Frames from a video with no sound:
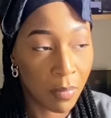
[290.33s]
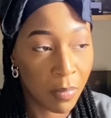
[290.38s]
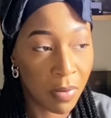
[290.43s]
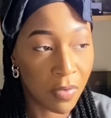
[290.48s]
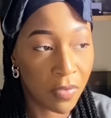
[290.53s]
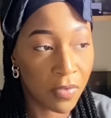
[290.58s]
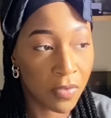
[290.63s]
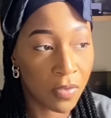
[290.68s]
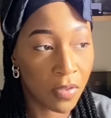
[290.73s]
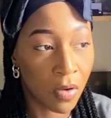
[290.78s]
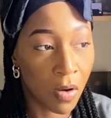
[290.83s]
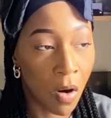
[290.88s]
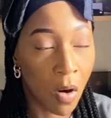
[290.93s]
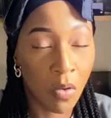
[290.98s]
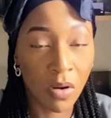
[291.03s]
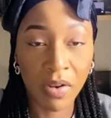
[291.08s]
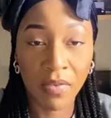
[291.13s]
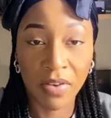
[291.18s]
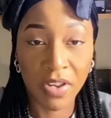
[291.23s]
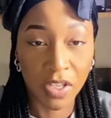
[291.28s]
But for the
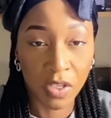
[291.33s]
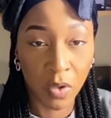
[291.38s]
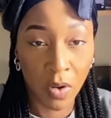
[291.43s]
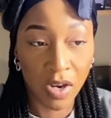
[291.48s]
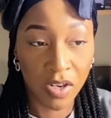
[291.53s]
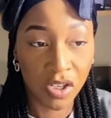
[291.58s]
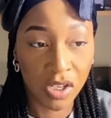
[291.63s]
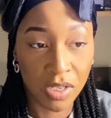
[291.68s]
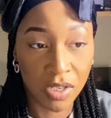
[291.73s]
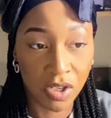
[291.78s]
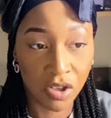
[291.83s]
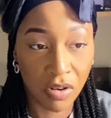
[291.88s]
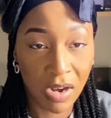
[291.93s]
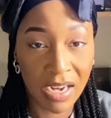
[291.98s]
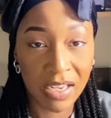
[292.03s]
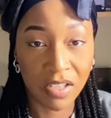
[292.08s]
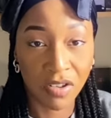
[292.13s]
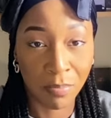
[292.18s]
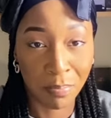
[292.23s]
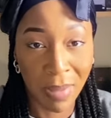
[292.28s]
whole of it, he's questioned
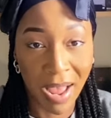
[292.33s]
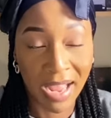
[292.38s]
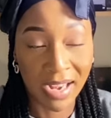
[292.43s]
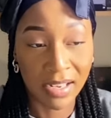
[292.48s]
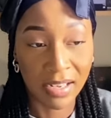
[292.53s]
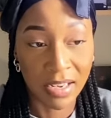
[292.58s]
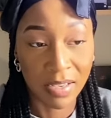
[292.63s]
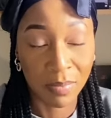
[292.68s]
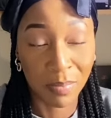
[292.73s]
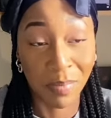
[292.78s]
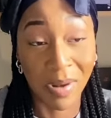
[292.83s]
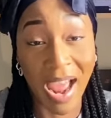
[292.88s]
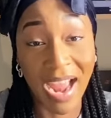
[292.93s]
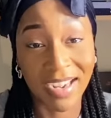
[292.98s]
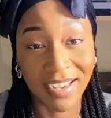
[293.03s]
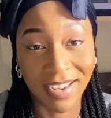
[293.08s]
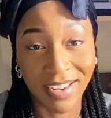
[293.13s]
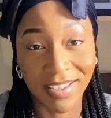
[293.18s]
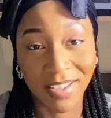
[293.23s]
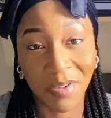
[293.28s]
Drake's
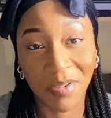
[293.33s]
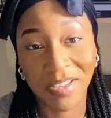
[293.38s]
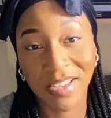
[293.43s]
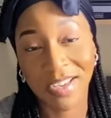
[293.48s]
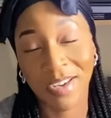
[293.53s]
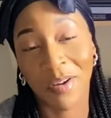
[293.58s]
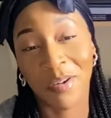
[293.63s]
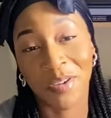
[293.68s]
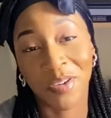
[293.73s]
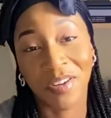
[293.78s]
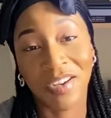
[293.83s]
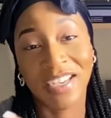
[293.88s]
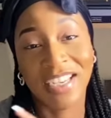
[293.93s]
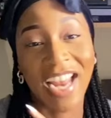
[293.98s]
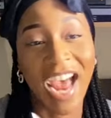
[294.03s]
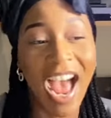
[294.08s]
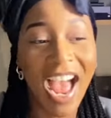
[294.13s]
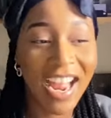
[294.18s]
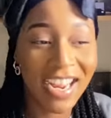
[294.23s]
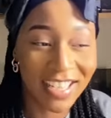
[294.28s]
blackness. So he said, oh, your
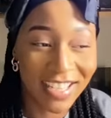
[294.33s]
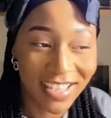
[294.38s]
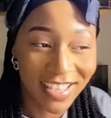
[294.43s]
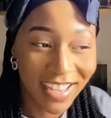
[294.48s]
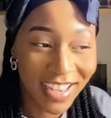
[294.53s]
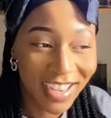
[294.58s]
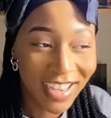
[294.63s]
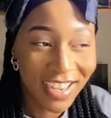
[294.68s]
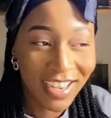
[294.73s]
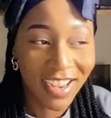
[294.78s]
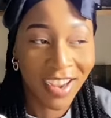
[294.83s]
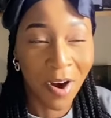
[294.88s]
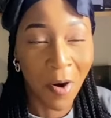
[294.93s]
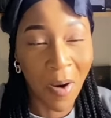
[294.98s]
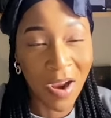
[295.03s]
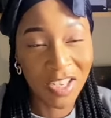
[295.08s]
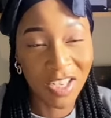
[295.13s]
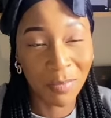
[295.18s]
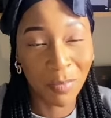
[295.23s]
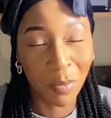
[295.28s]
dad's a
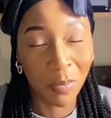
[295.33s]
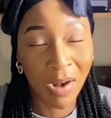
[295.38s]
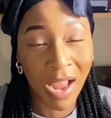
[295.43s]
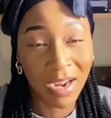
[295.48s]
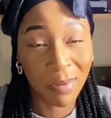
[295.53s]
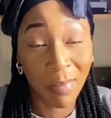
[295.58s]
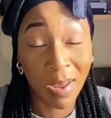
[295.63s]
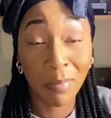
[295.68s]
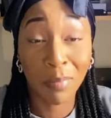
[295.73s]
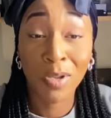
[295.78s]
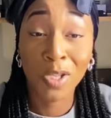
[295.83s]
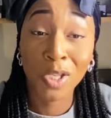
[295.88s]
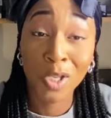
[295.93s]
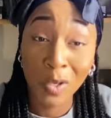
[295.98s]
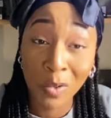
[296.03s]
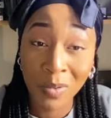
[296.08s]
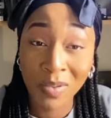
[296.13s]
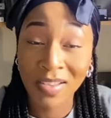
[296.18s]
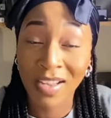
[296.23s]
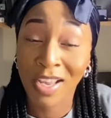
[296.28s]
questionable black man, but
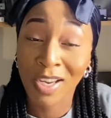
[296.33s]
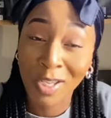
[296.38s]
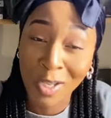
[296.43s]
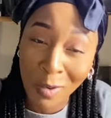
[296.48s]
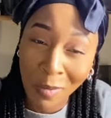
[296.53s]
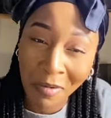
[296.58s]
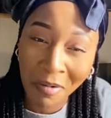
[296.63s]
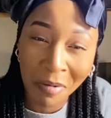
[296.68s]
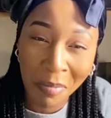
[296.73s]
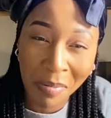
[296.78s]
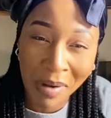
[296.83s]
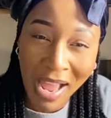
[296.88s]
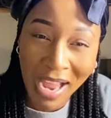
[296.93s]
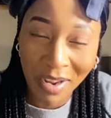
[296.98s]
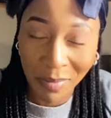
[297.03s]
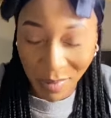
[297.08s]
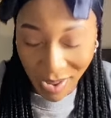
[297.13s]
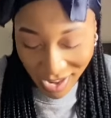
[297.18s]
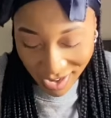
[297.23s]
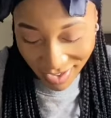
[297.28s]
you, son, you're a
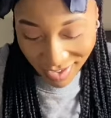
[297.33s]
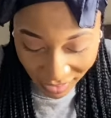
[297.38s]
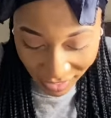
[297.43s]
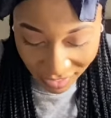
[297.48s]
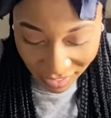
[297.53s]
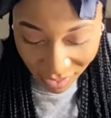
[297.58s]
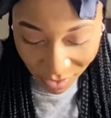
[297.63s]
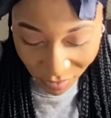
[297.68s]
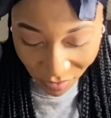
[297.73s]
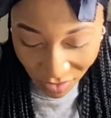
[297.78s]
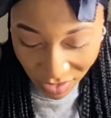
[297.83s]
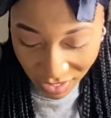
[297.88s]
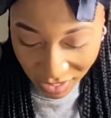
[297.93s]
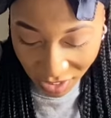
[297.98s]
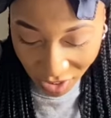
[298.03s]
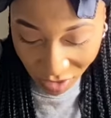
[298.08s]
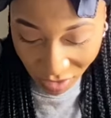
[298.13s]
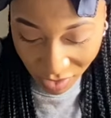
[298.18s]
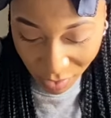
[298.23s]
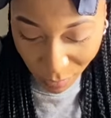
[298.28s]
black man. This is really
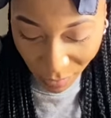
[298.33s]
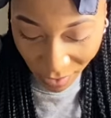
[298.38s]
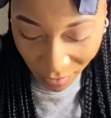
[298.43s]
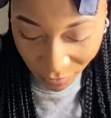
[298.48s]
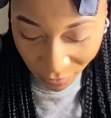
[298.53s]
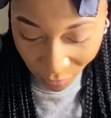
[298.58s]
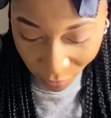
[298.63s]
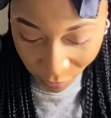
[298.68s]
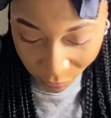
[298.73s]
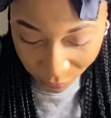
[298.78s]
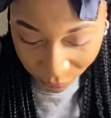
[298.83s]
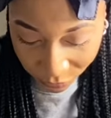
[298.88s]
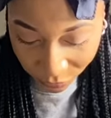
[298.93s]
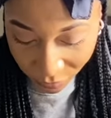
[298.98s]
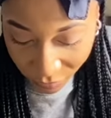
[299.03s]
disrespectful.